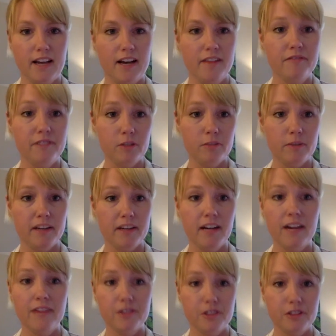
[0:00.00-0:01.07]
feel better
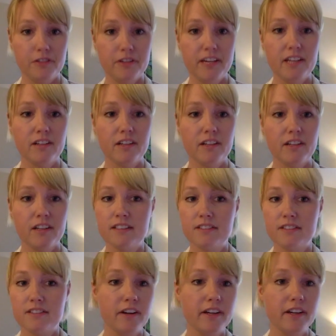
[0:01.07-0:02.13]
after you've hit her.
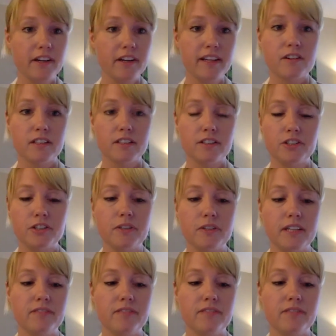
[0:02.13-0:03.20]
It's very
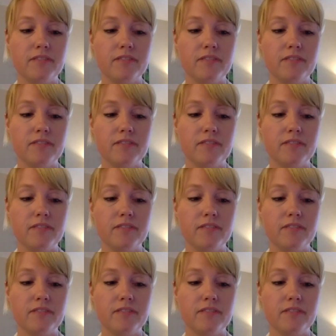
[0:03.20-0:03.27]
counterintuitive.